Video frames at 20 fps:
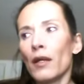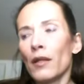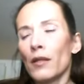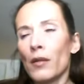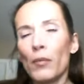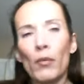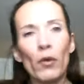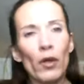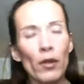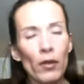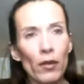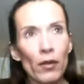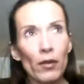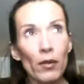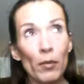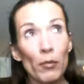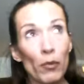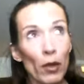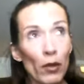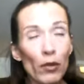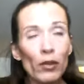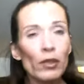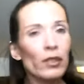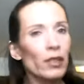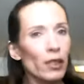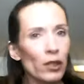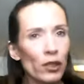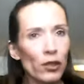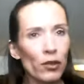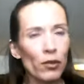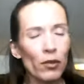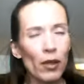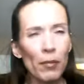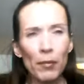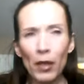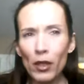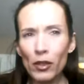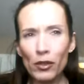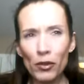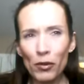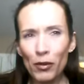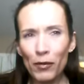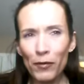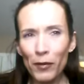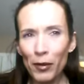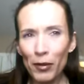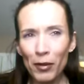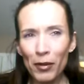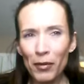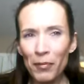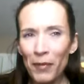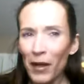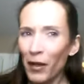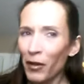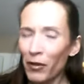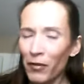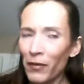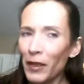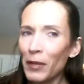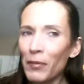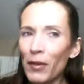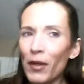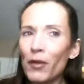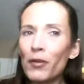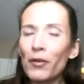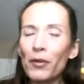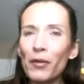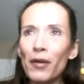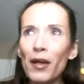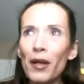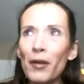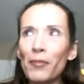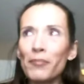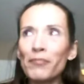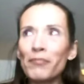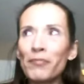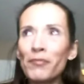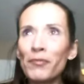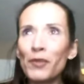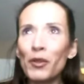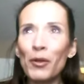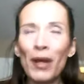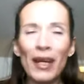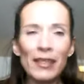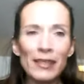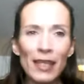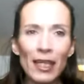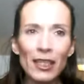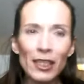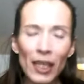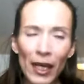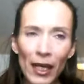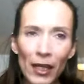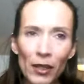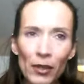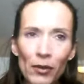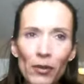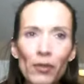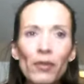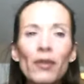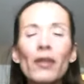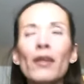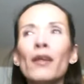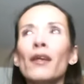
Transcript: the brother, the brother or sister. I'm not sure if you're a male or female who um, who has that channel.